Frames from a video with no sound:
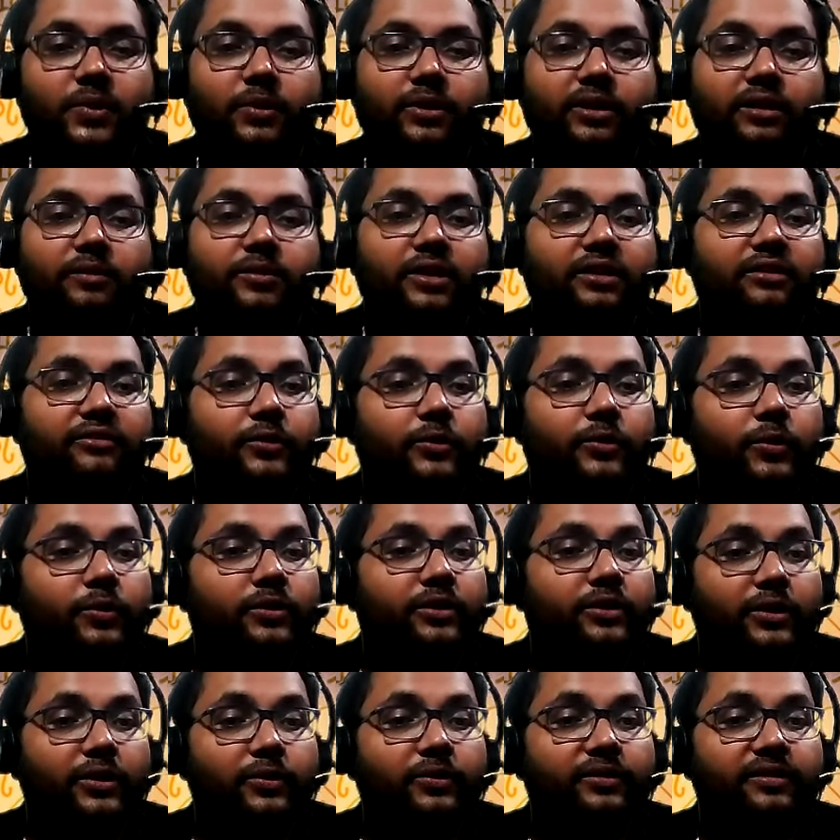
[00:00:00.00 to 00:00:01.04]
okay but if you
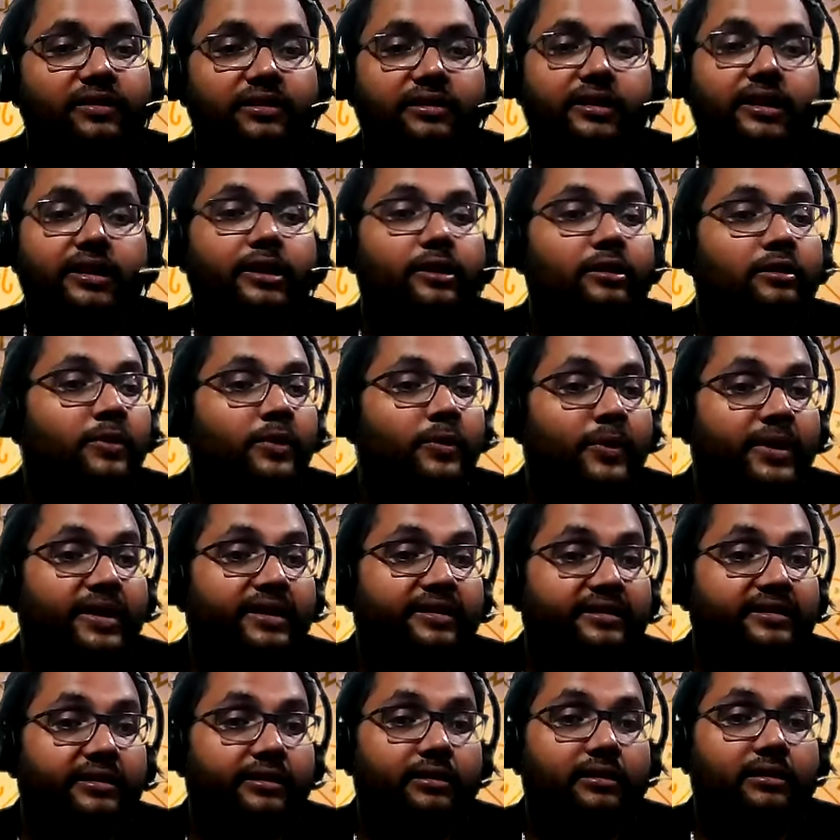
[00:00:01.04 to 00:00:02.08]
don't use it then it will be
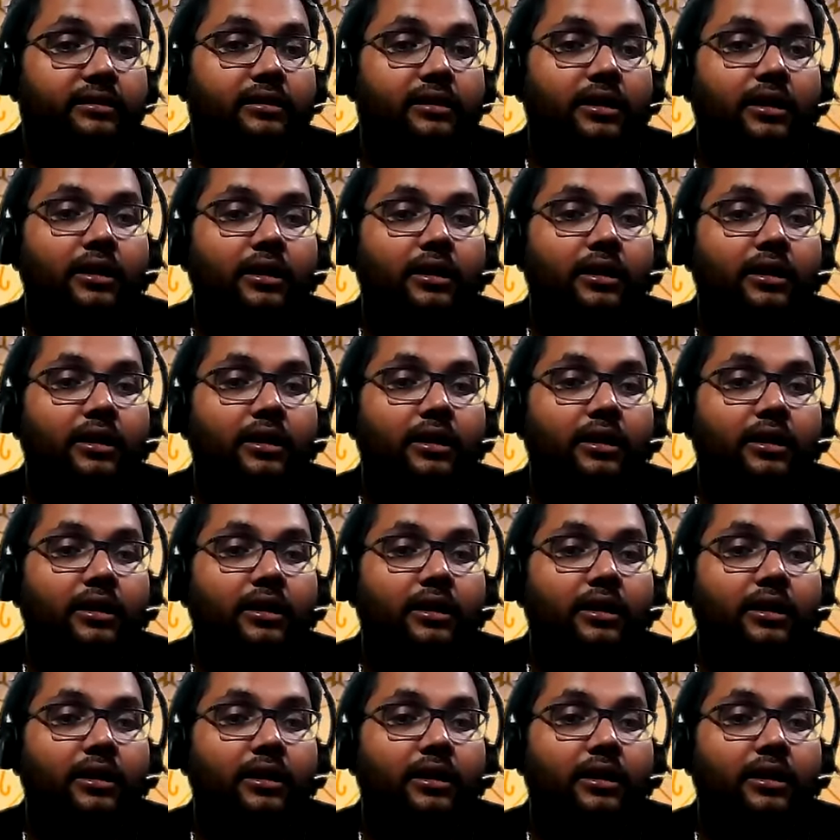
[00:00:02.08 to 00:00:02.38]
wasted